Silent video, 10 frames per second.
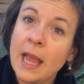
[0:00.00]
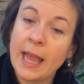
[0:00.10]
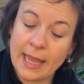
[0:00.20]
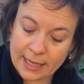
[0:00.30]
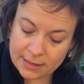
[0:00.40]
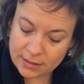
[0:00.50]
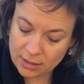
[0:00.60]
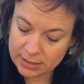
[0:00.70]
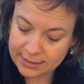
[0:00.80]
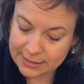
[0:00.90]
and
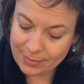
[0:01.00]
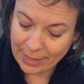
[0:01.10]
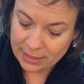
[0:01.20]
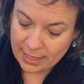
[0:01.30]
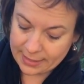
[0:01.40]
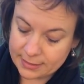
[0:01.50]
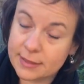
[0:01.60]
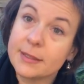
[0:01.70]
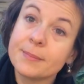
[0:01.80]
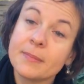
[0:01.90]
to see my
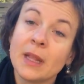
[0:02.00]
clients.